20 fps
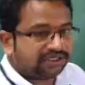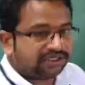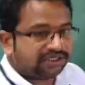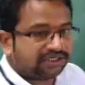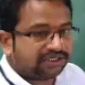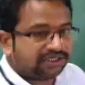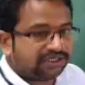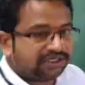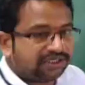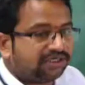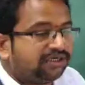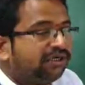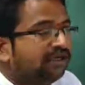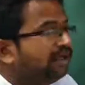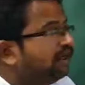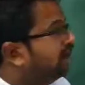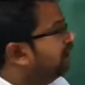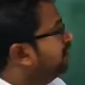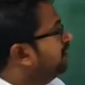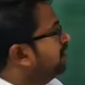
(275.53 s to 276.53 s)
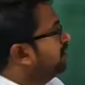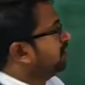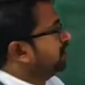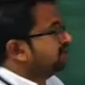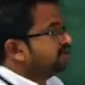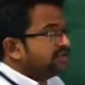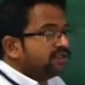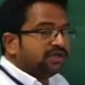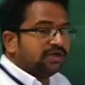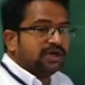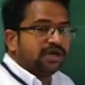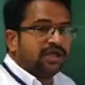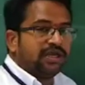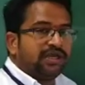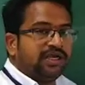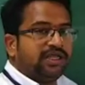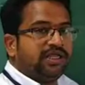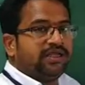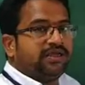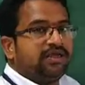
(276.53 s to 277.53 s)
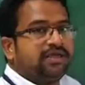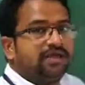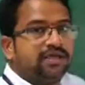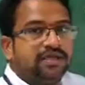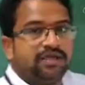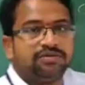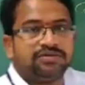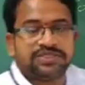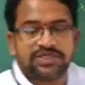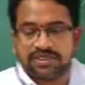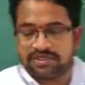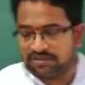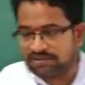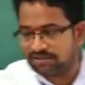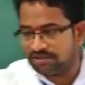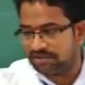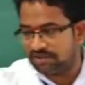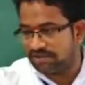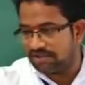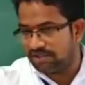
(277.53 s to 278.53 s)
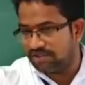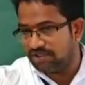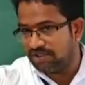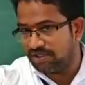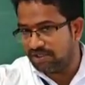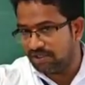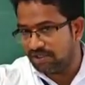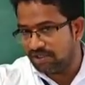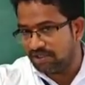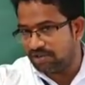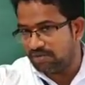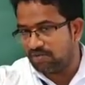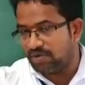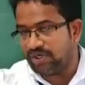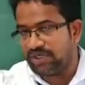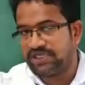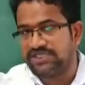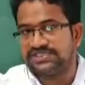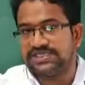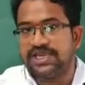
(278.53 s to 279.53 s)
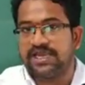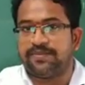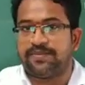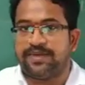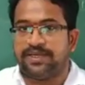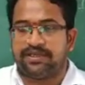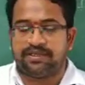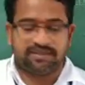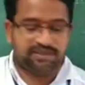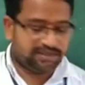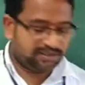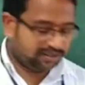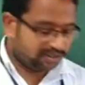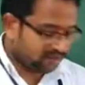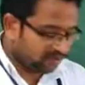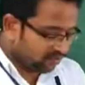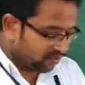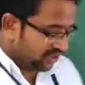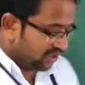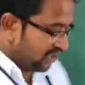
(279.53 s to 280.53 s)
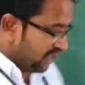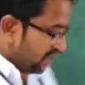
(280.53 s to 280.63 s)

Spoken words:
Okay, children? Already you saw what is happening when